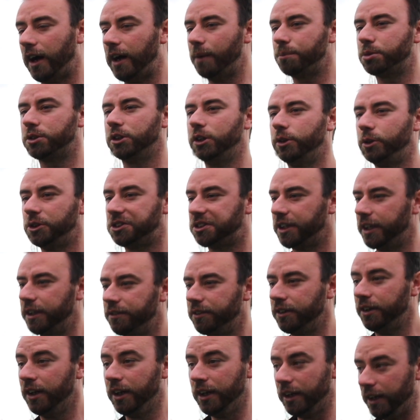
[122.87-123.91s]
absolutely
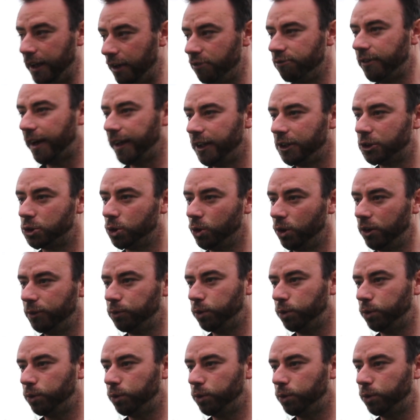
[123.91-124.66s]
seething, and rightly so.